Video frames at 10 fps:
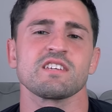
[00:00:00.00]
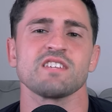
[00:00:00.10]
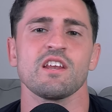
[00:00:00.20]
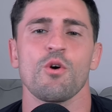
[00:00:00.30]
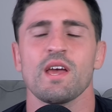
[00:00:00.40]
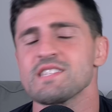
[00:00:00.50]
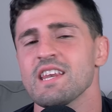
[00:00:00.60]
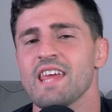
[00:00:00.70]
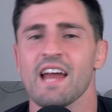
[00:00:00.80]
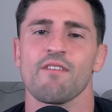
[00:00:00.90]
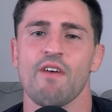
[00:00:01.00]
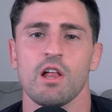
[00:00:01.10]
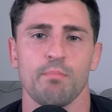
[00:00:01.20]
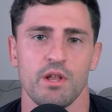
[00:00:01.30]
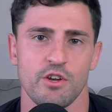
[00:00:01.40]
Casino isn't yet
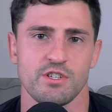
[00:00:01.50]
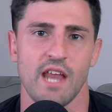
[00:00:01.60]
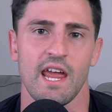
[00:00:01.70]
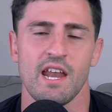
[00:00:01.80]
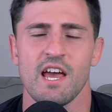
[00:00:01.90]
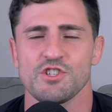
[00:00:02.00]
available in your state,